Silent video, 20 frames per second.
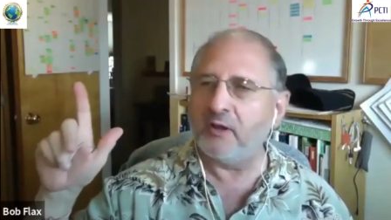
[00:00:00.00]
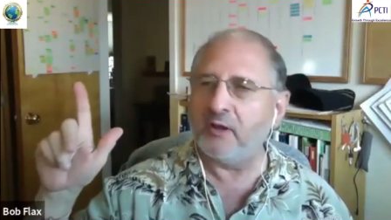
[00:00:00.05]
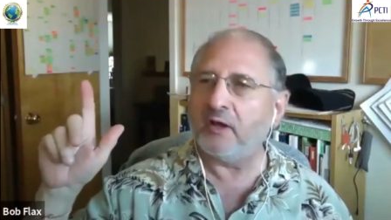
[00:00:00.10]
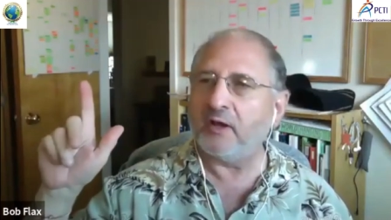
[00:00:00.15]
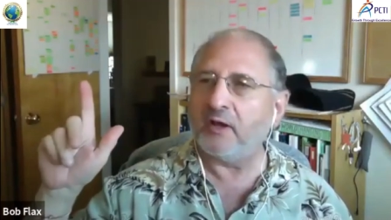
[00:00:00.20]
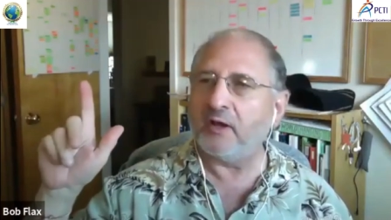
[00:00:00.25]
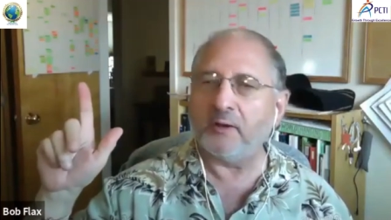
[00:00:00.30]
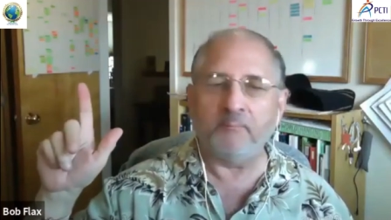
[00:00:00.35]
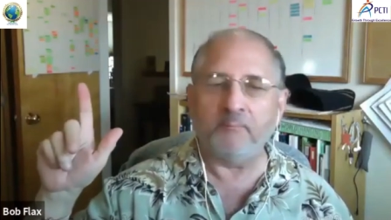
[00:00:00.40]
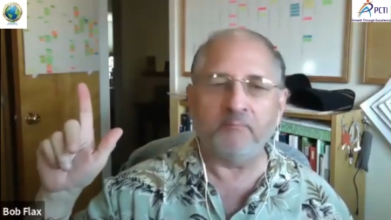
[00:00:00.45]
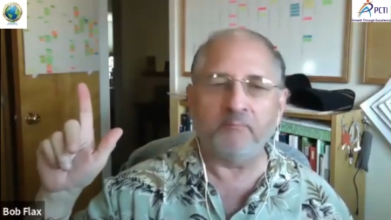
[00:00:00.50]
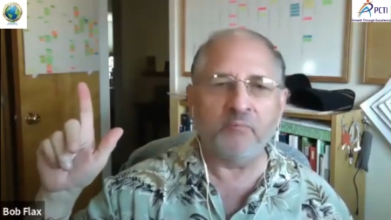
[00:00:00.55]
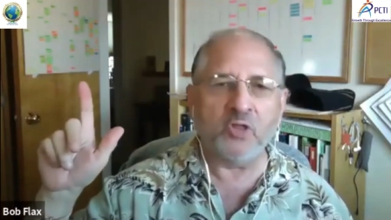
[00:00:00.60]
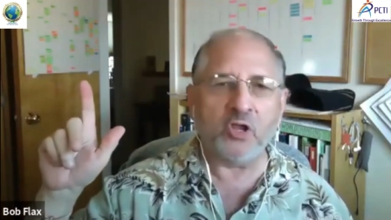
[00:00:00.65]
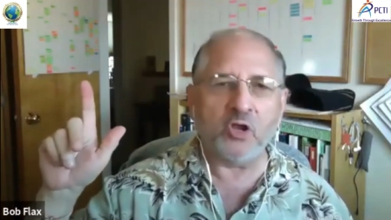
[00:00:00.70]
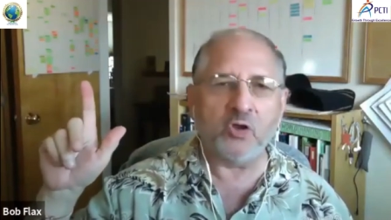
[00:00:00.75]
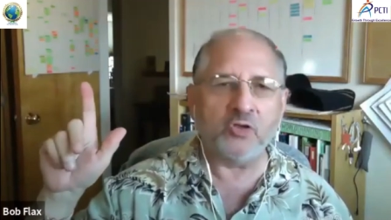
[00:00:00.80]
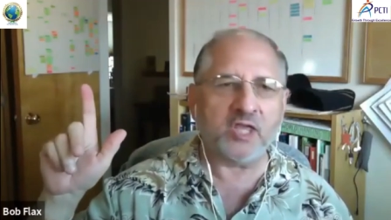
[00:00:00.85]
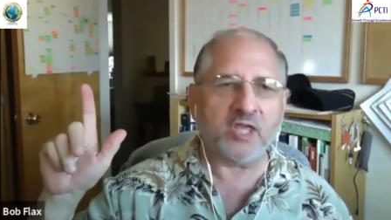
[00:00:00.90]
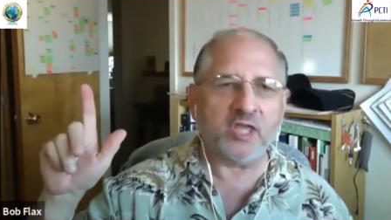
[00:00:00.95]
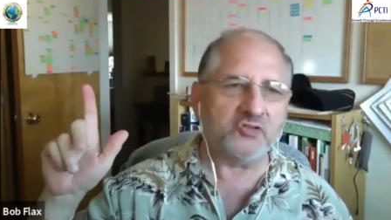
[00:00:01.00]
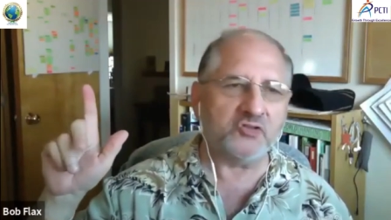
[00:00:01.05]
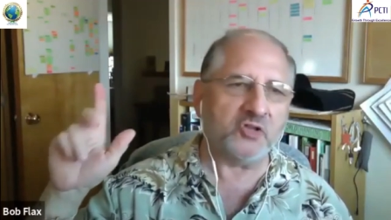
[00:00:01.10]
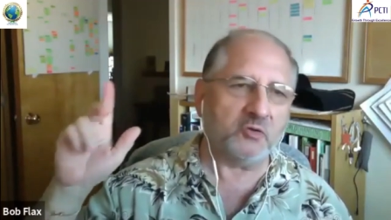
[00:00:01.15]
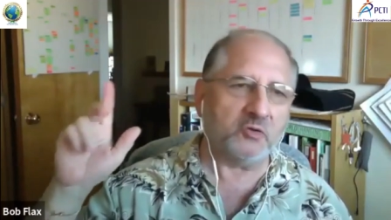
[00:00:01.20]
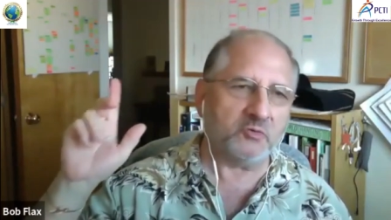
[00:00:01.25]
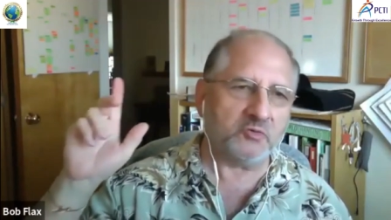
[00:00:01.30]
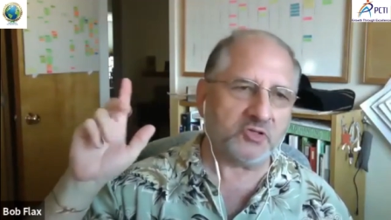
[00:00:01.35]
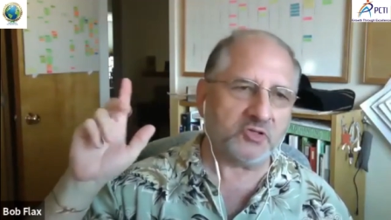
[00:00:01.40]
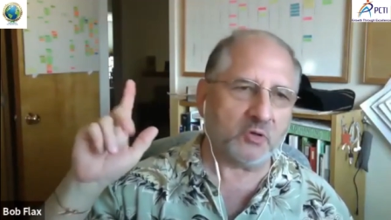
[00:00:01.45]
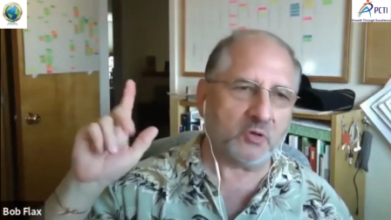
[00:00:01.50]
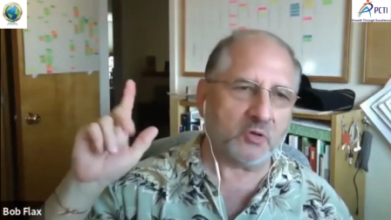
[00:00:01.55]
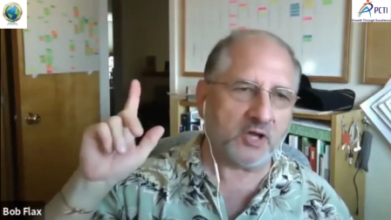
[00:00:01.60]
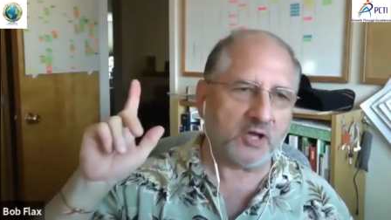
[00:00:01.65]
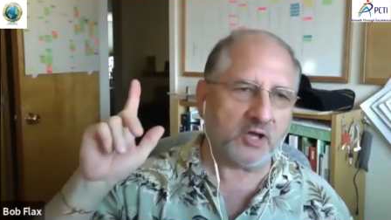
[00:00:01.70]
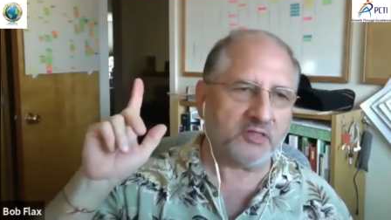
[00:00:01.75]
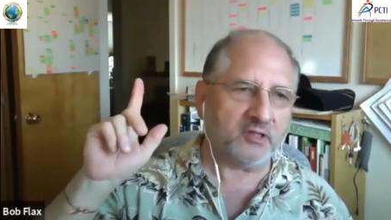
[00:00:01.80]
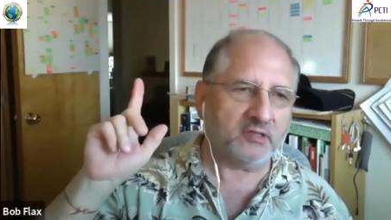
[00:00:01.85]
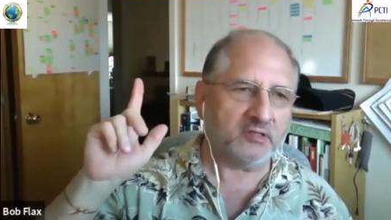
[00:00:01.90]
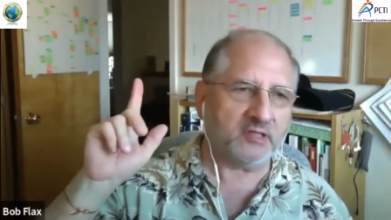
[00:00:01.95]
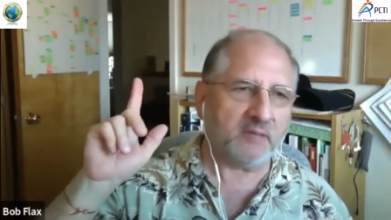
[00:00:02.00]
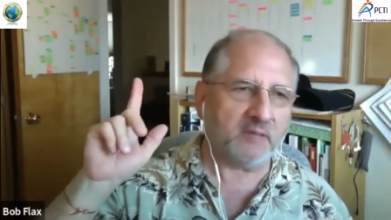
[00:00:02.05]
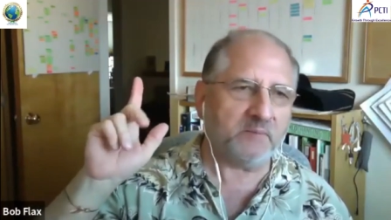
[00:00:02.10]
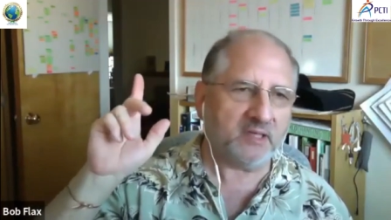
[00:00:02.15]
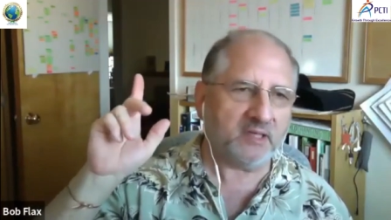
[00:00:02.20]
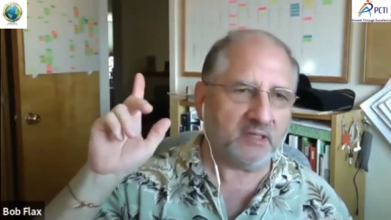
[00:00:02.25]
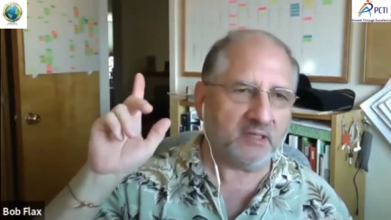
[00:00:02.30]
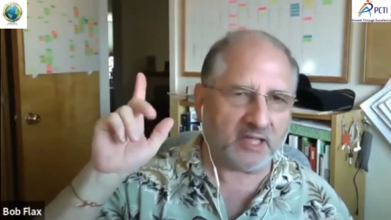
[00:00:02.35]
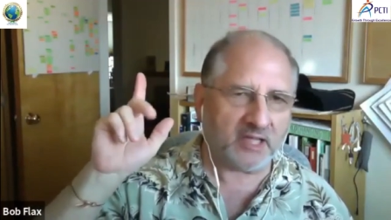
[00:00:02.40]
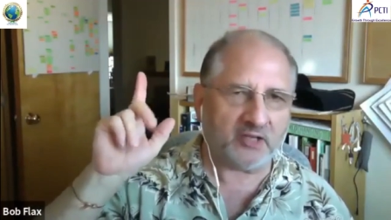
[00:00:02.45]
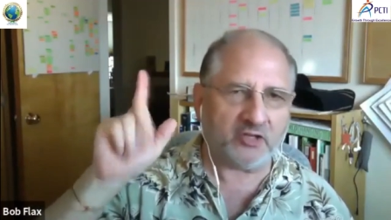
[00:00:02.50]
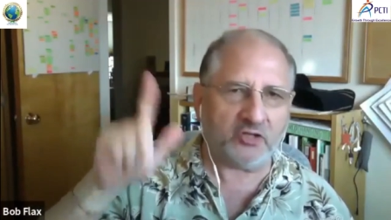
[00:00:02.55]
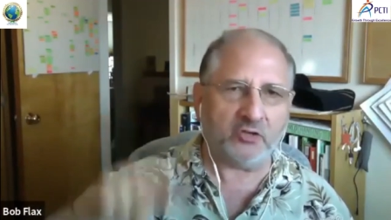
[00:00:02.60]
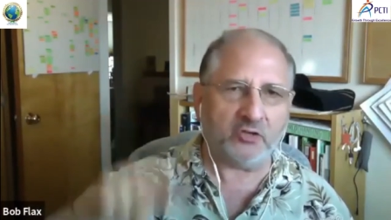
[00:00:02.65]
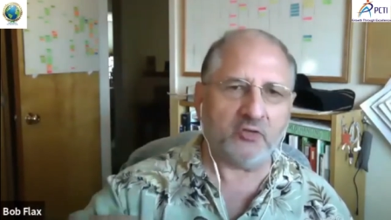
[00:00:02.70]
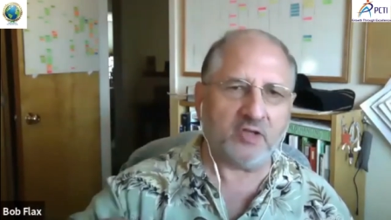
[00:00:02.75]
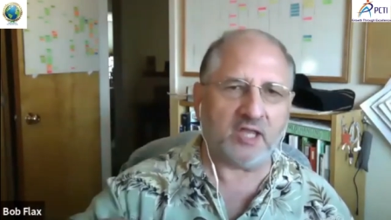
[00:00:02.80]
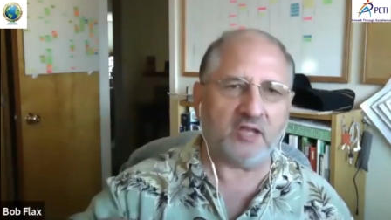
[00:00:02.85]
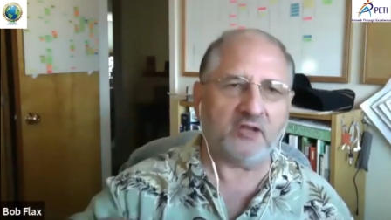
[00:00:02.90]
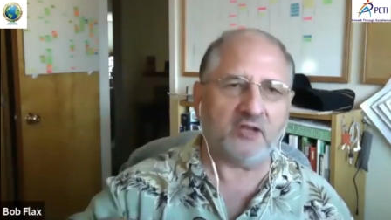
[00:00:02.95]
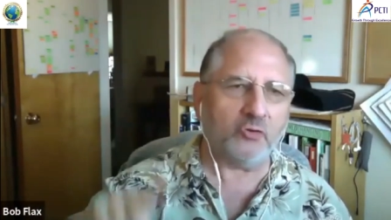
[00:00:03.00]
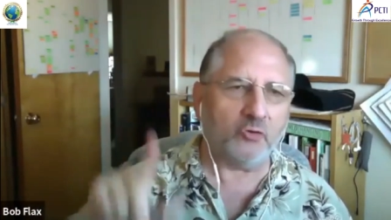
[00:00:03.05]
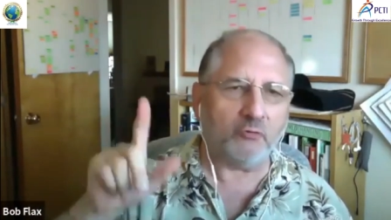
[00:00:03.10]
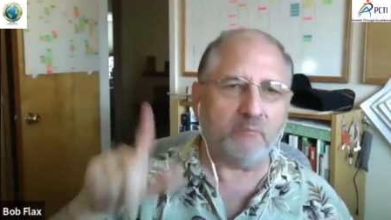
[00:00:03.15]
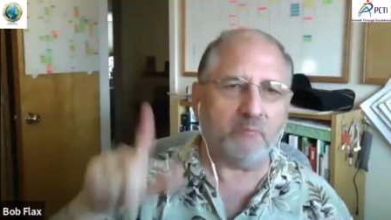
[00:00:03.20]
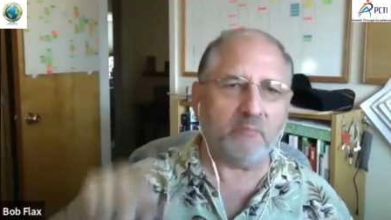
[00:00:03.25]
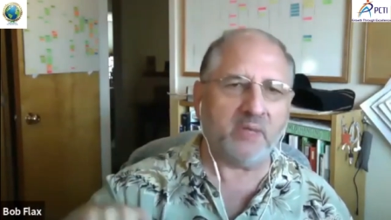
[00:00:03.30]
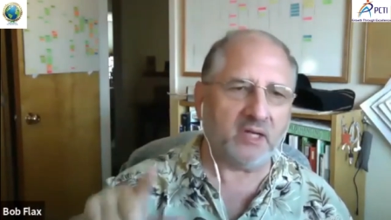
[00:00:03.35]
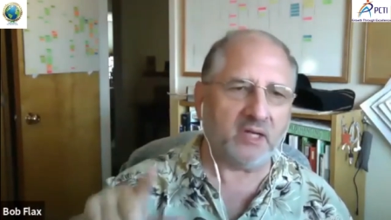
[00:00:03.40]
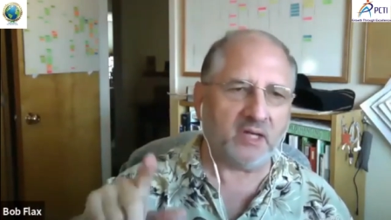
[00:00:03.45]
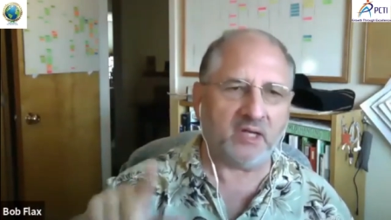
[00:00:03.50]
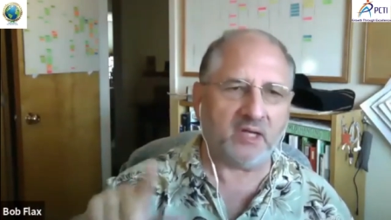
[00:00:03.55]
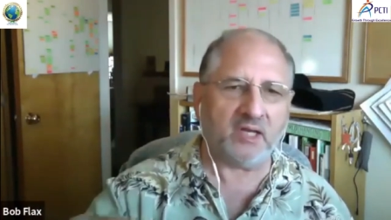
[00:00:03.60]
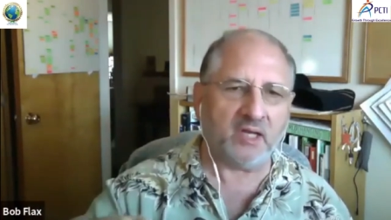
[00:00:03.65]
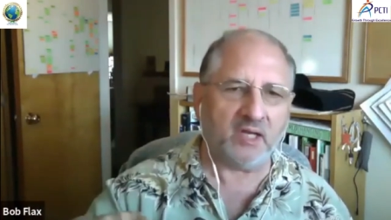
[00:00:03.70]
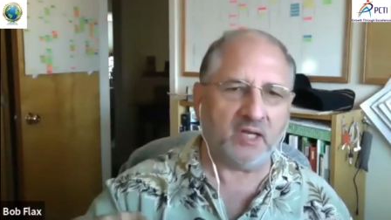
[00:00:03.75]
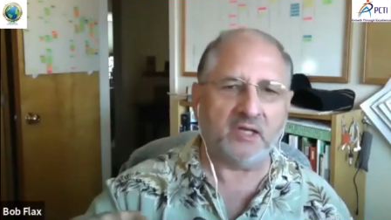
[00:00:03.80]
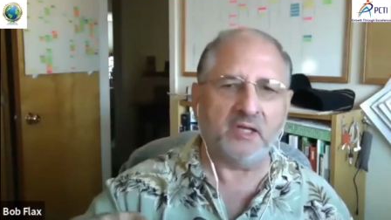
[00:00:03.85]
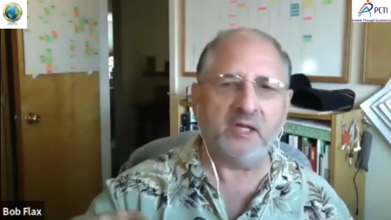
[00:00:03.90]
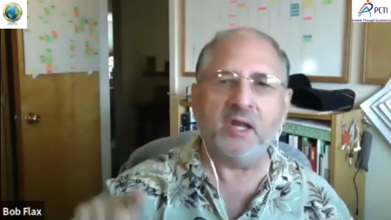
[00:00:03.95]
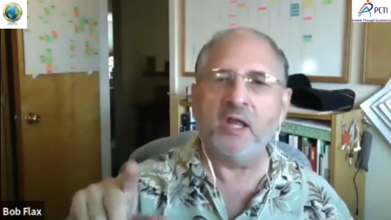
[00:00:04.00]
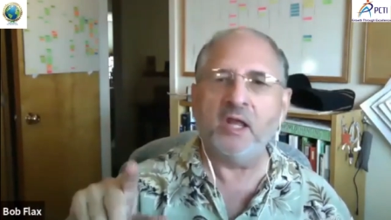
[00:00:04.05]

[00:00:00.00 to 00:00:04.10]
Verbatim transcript: Um, okay, so so Arthur, let me let you get your minute in